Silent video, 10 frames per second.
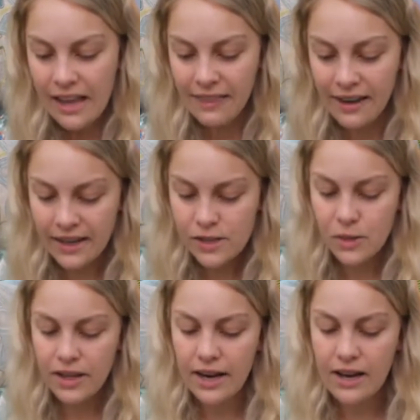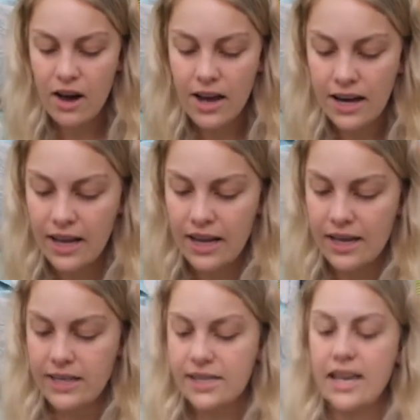The next one that I got
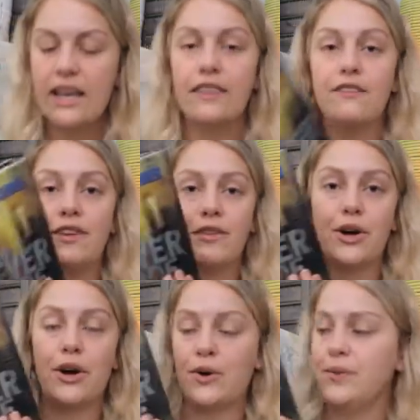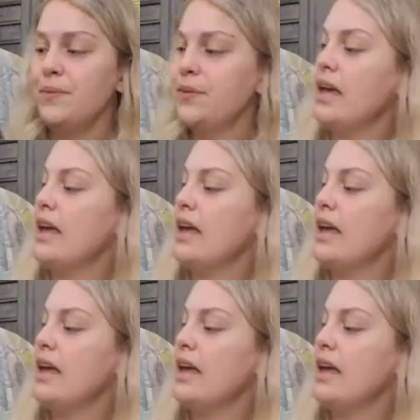is The Fever Code.